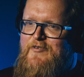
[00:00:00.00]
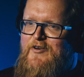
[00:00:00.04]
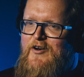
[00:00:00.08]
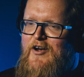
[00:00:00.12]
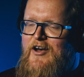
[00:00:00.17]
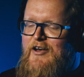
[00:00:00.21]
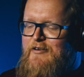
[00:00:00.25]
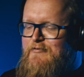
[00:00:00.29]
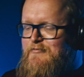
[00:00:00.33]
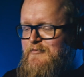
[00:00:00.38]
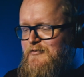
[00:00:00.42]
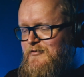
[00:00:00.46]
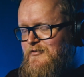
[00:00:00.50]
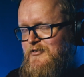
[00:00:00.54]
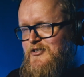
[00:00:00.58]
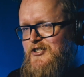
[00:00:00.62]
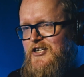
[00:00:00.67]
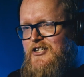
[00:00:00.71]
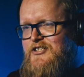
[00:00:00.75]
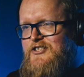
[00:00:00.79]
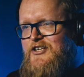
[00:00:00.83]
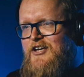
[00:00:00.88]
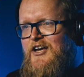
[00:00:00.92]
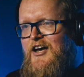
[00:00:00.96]
Yeah. All right.
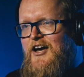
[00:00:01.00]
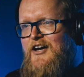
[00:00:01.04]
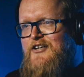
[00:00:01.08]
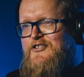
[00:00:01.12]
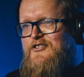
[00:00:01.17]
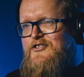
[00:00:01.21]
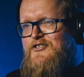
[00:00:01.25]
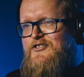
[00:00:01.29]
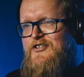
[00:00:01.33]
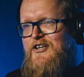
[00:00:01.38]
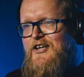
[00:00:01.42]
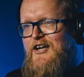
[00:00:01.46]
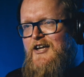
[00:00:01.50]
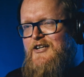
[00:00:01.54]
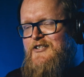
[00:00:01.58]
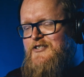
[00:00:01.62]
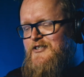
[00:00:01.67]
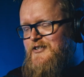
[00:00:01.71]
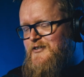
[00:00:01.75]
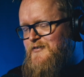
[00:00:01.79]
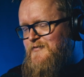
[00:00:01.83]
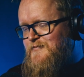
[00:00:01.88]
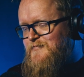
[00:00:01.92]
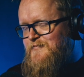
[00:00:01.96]
Cheers, you guys. I'll
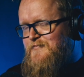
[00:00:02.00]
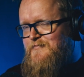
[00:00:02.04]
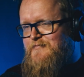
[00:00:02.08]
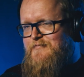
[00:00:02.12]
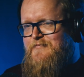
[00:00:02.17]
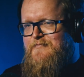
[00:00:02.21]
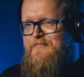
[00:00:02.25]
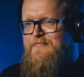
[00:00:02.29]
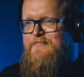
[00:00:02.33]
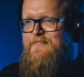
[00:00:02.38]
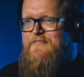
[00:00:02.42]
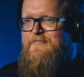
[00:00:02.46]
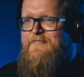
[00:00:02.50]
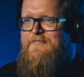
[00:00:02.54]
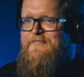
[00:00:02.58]
see you later. Bye.